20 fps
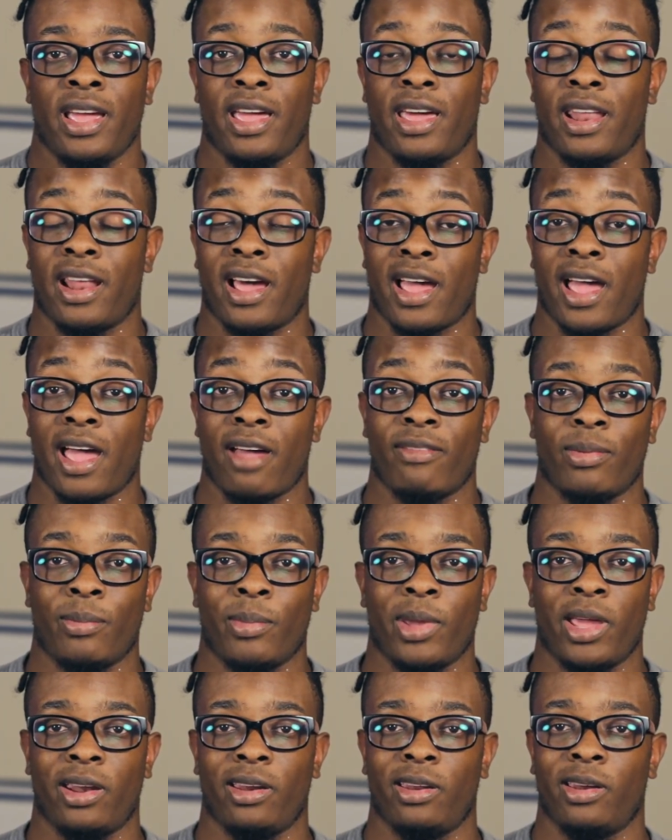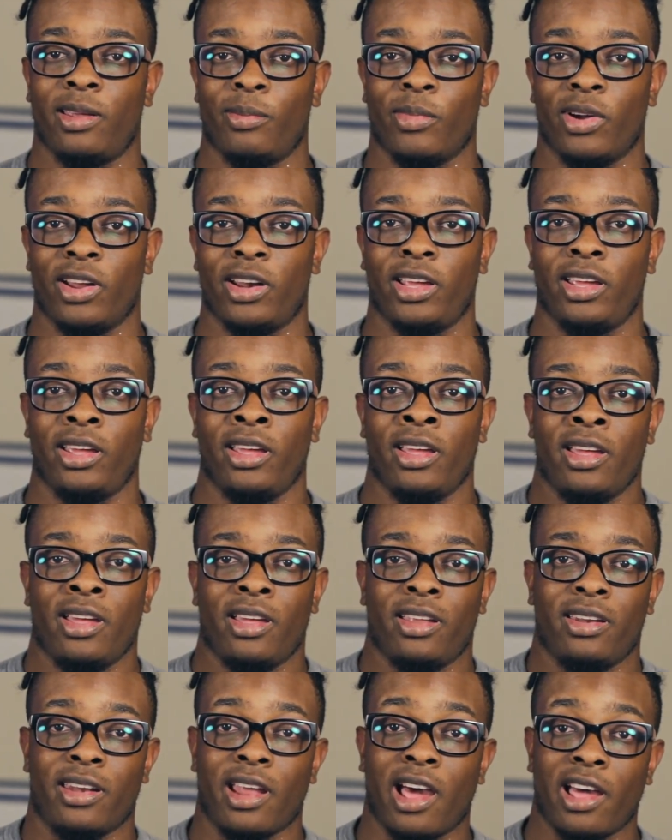and I haven't made any money.
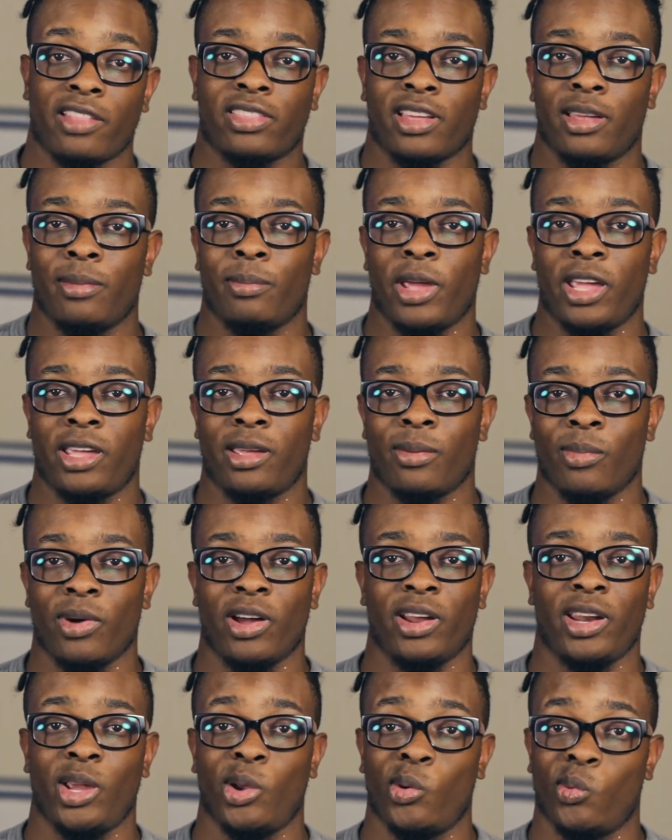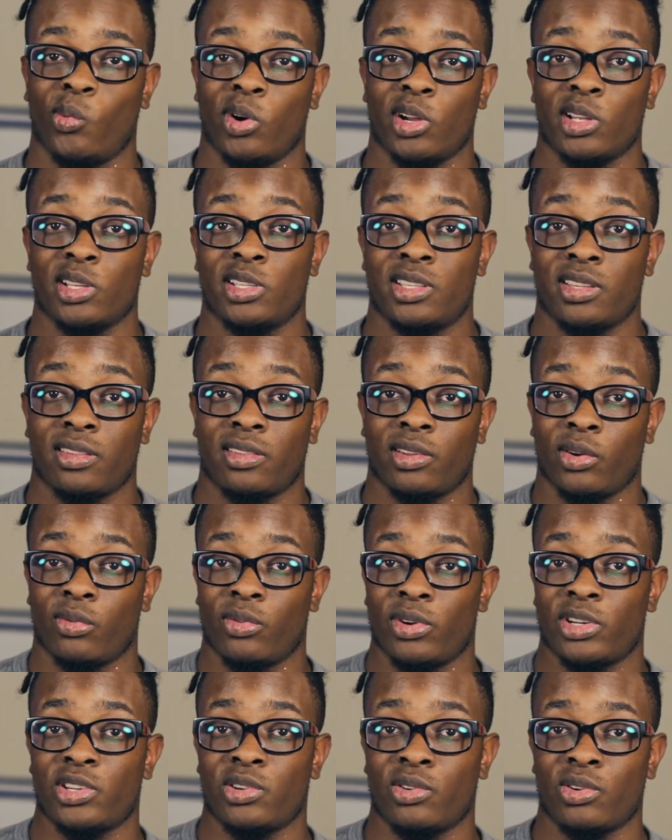Not that making money was the
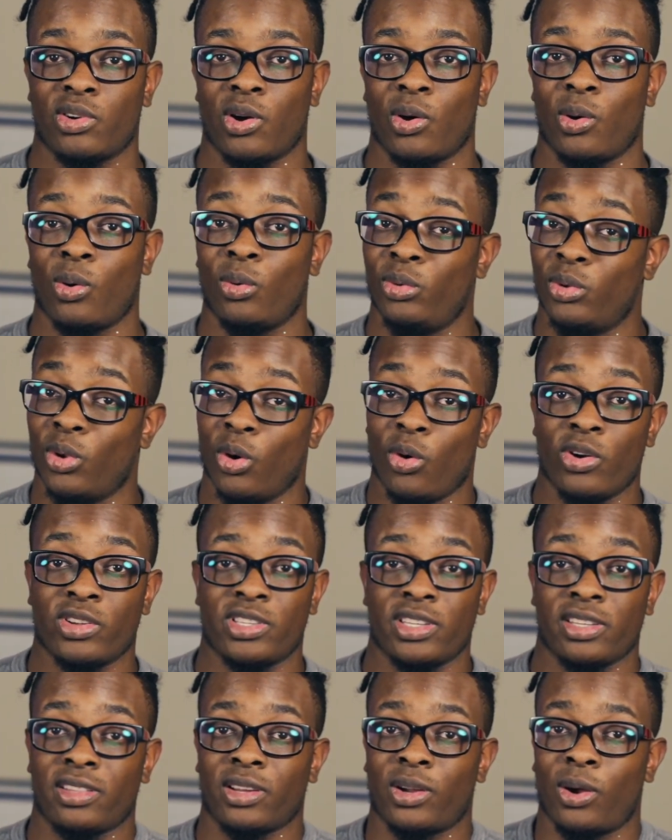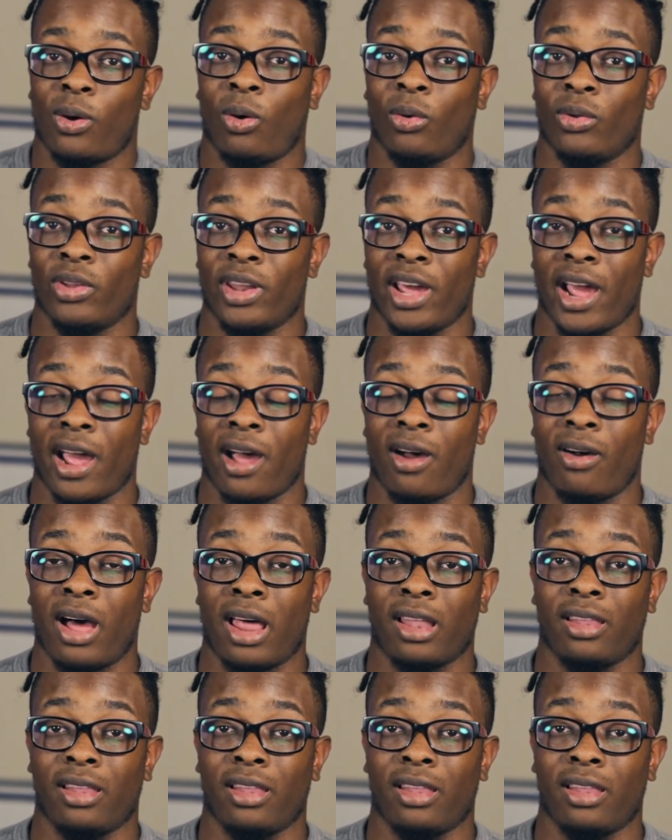original goal, nor is it the goal now.